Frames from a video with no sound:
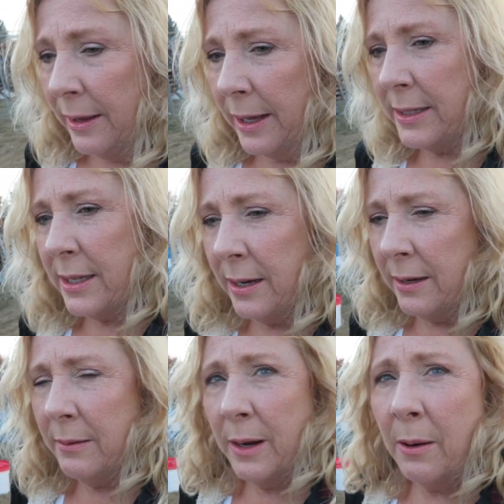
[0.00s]
That's
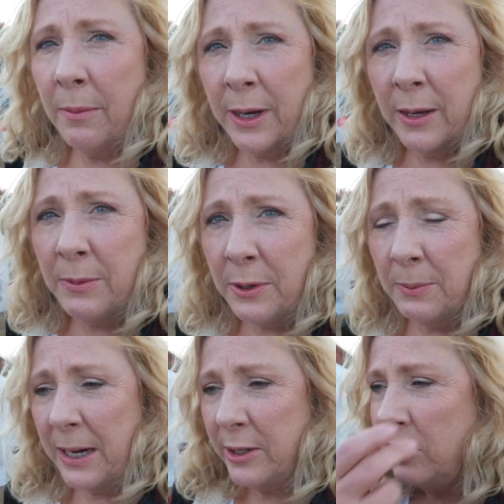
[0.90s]
probably going to be your
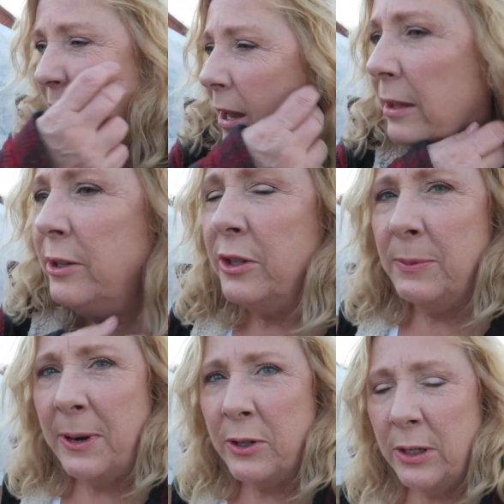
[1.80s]
biggest challenge,
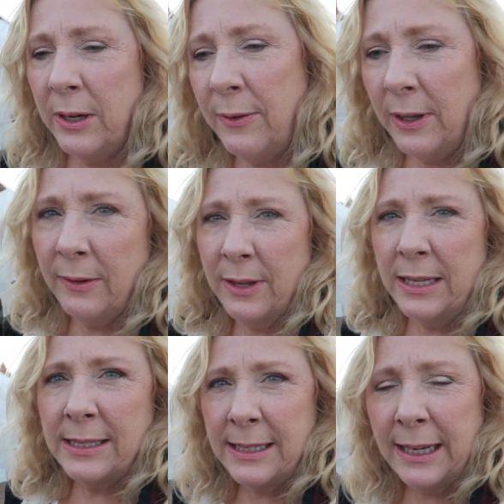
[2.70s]
especially if you live
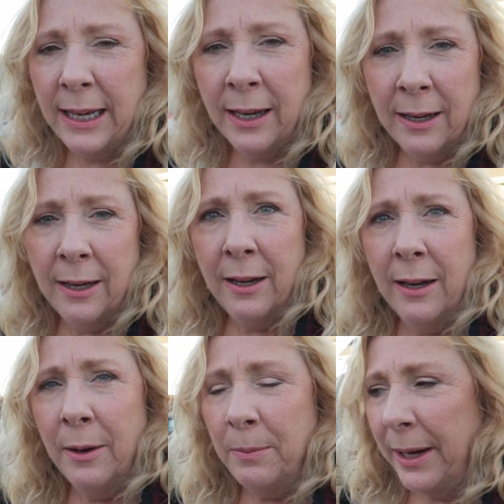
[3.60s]
in the city,
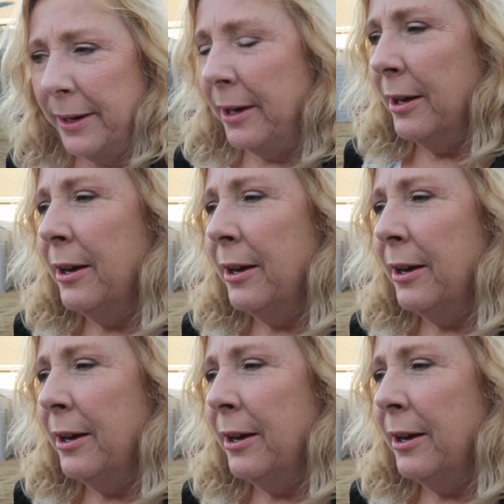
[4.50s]
but